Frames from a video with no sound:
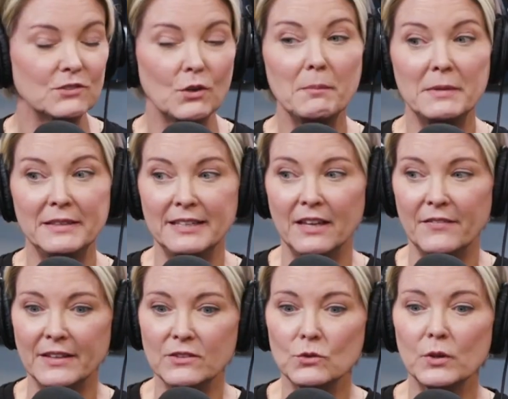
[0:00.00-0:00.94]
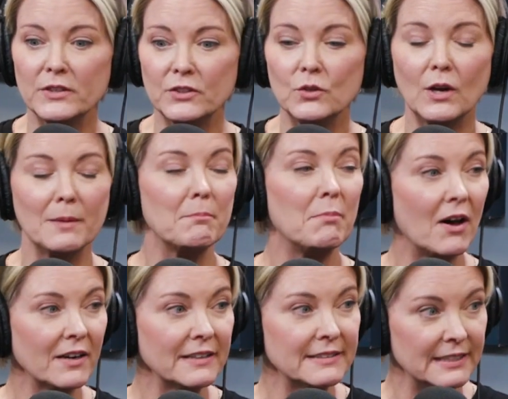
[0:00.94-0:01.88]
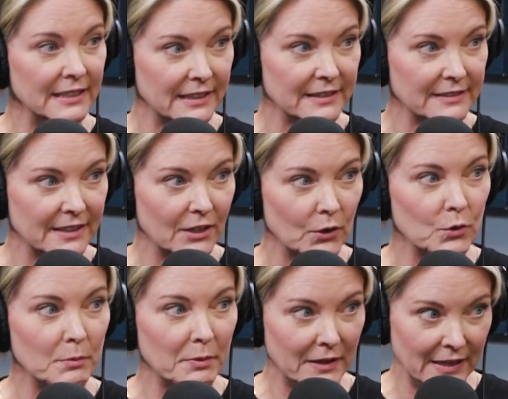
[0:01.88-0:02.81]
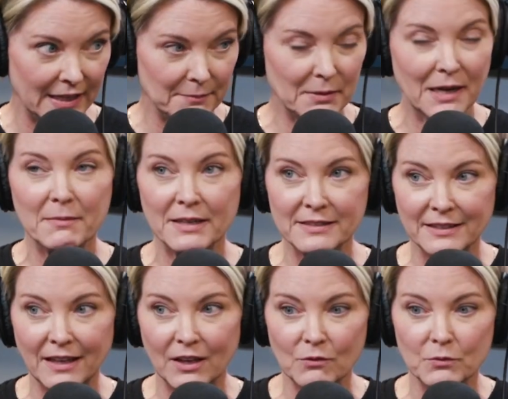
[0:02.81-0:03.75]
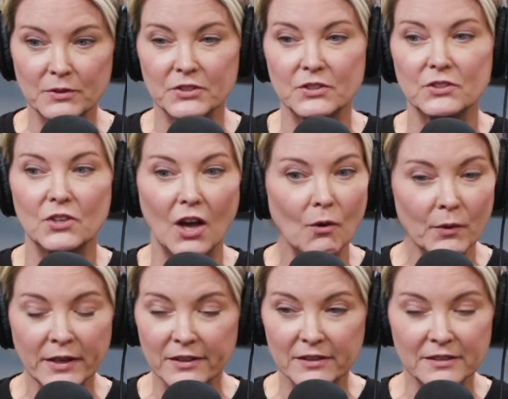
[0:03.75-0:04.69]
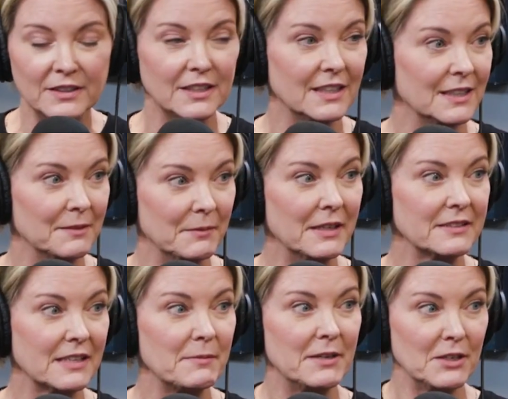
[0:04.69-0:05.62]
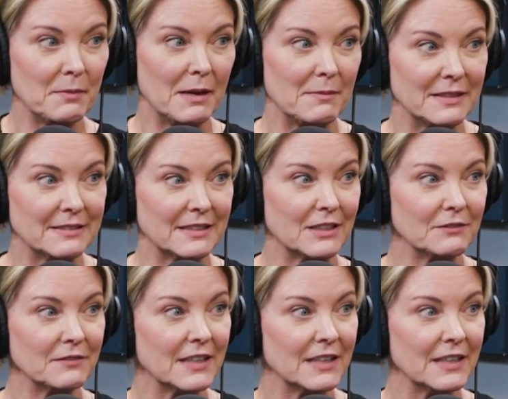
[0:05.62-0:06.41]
so I'm going to tell that story too. I bought a ticket to go to a play by myself, which is not weird because I'm here by myself.